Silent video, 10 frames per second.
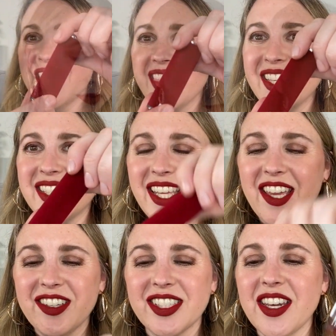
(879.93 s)
This
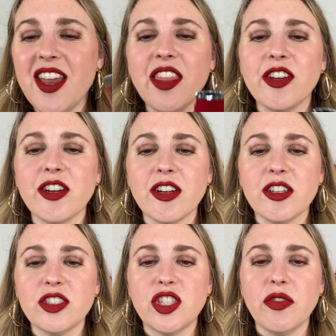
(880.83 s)
here's another
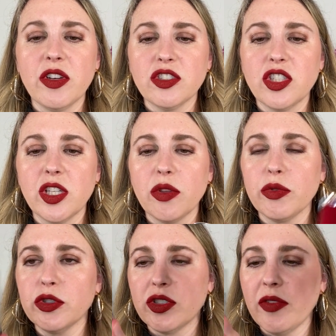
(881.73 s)
Givenchy Le
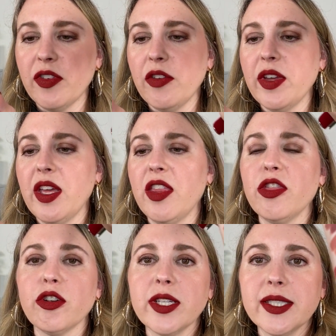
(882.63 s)
Rouge Deep Velvet in
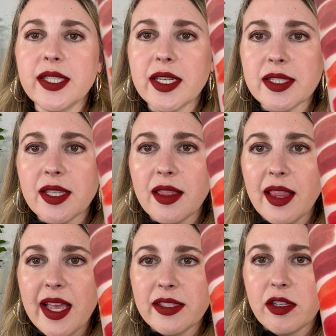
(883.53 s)
thirty-six
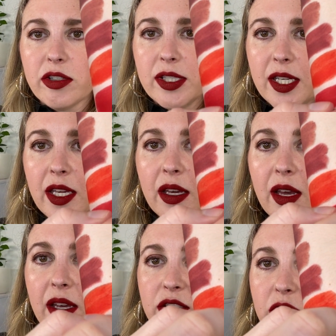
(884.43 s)
L'Interdit.
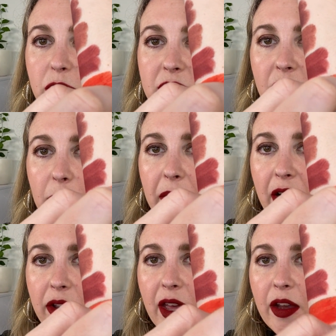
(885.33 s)
Just wanted to
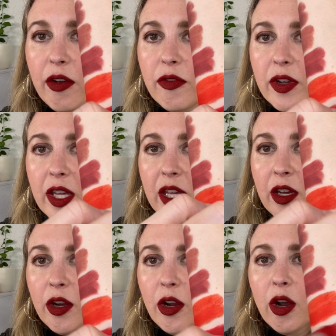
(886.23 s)
compare that over
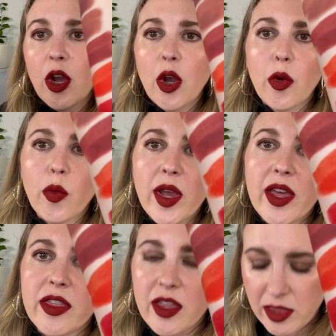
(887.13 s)
here
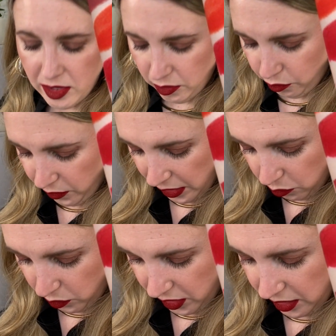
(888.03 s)
with the red
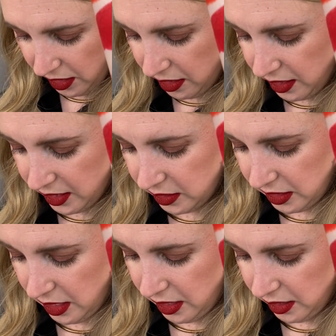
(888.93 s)
one. This
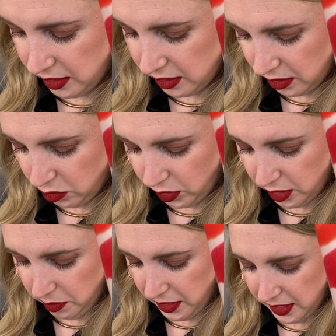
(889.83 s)
is going to
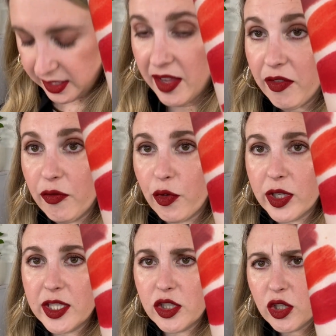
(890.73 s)
be seven
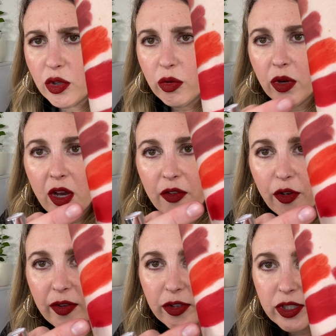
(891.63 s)
forty-two
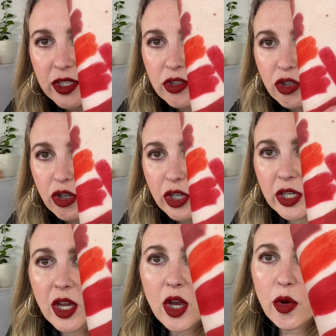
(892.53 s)
Forever
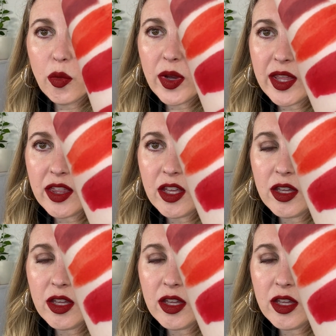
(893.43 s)
Sisterhood with